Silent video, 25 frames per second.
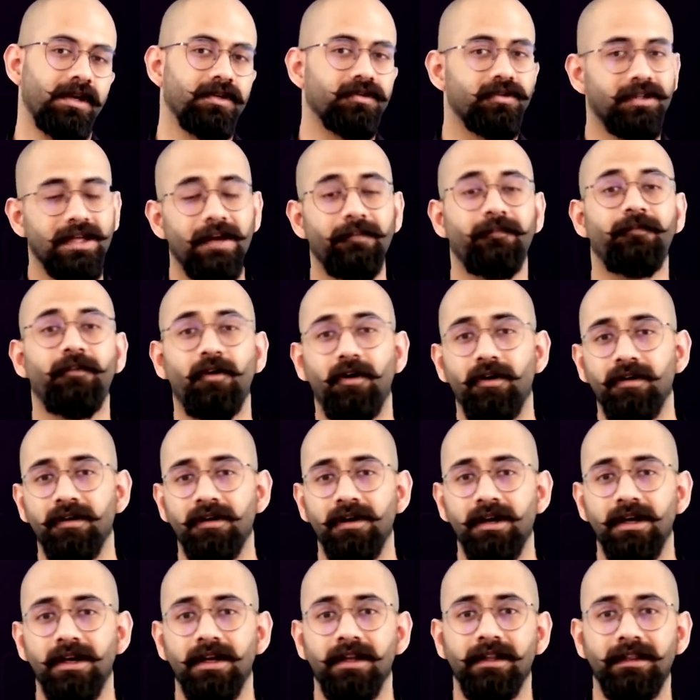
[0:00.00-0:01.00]
So therefore,
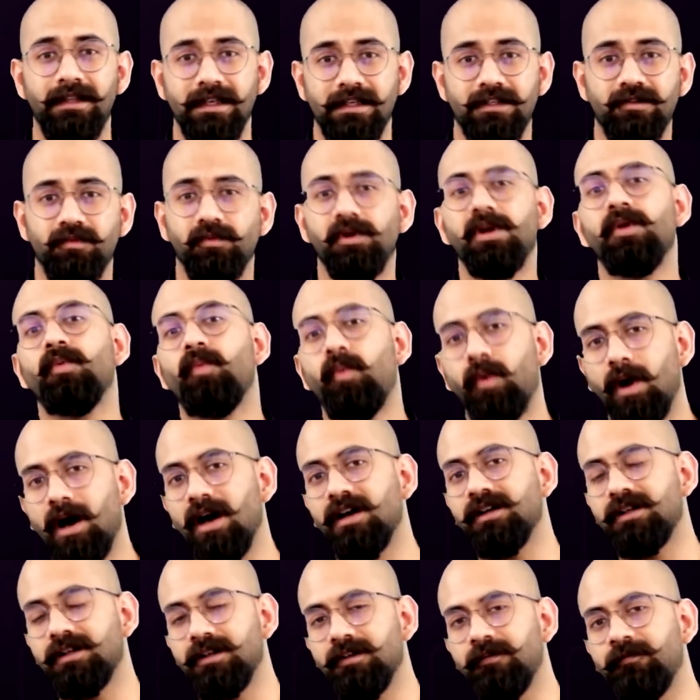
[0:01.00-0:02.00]
this will
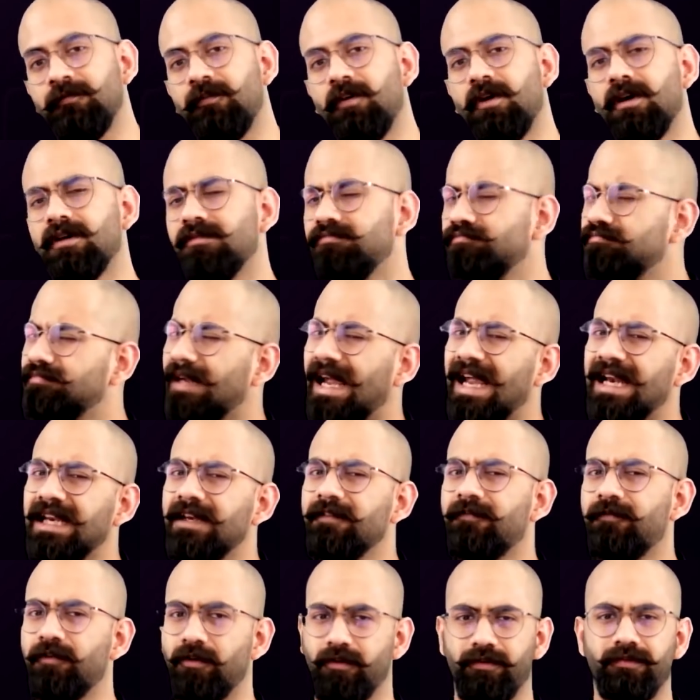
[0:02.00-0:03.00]
work for
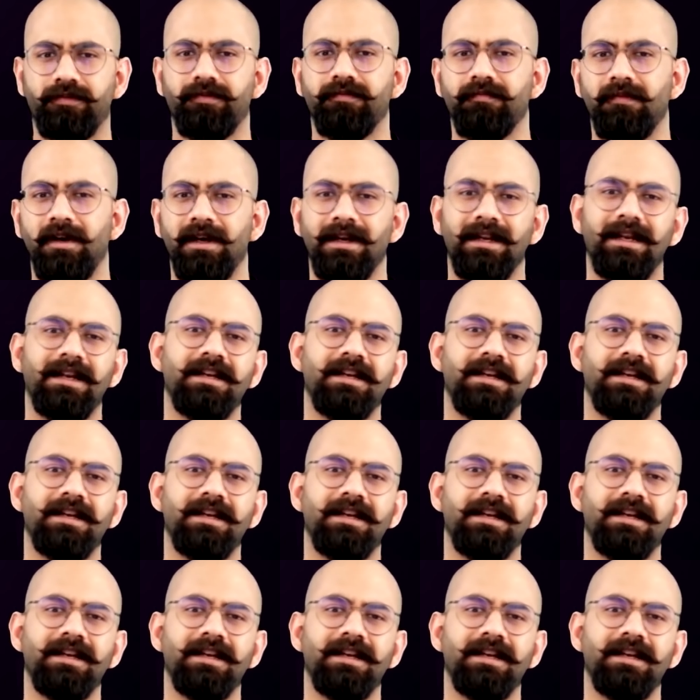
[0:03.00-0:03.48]
any force, right?